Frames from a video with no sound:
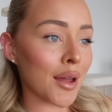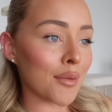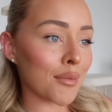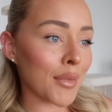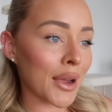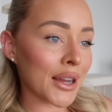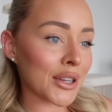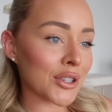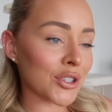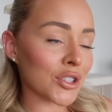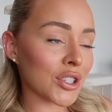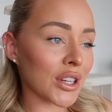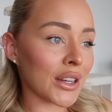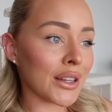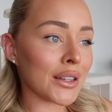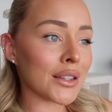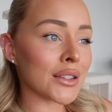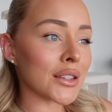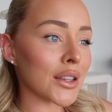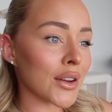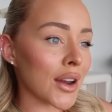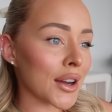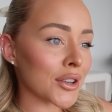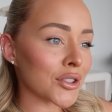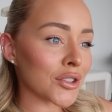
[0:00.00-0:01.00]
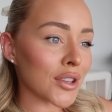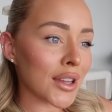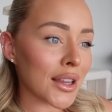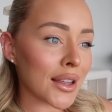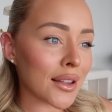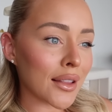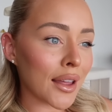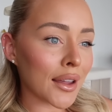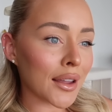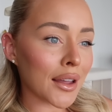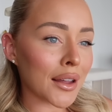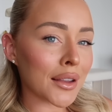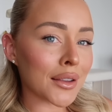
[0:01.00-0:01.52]
my shins are actually
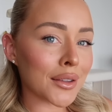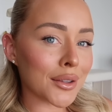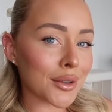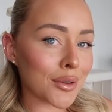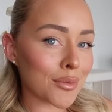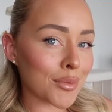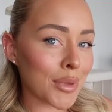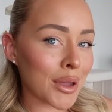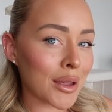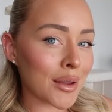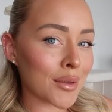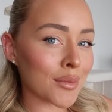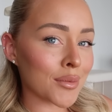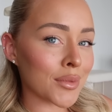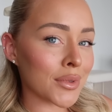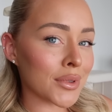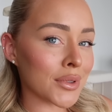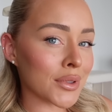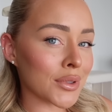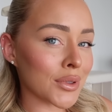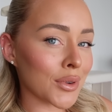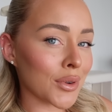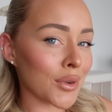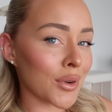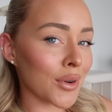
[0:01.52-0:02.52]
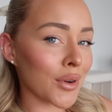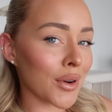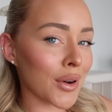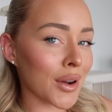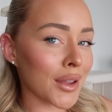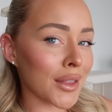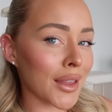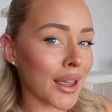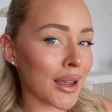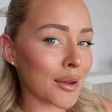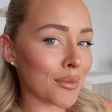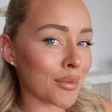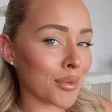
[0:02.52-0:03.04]
like a little bit sore
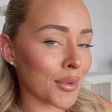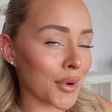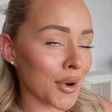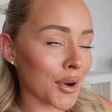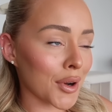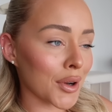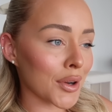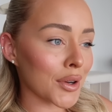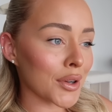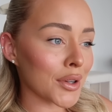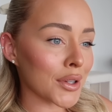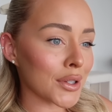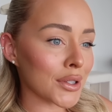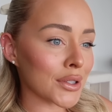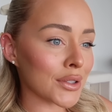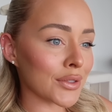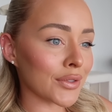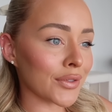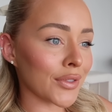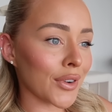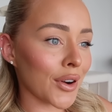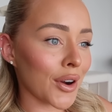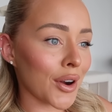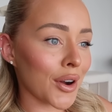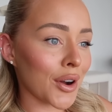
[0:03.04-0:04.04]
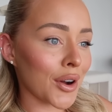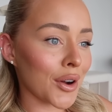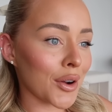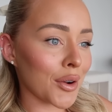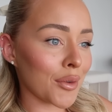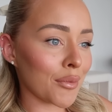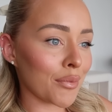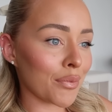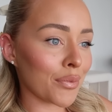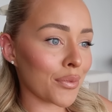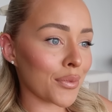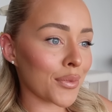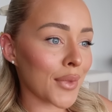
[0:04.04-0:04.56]
and like bruised
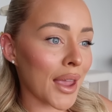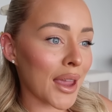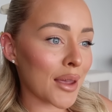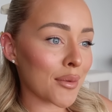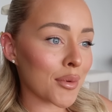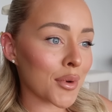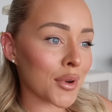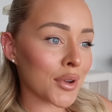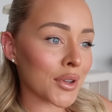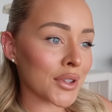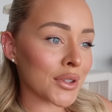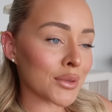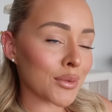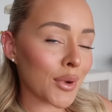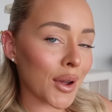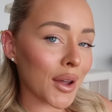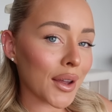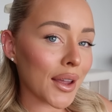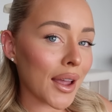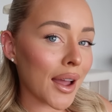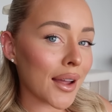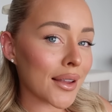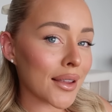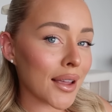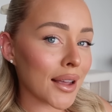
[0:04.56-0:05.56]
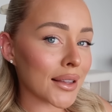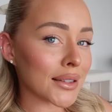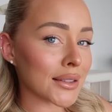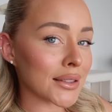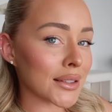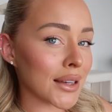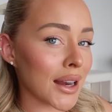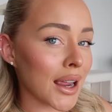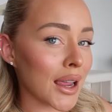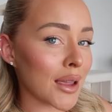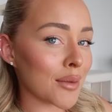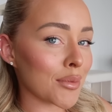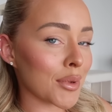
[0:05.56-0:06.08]
from neighborhood's workout
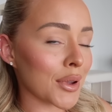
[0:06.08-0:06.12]
yesterday,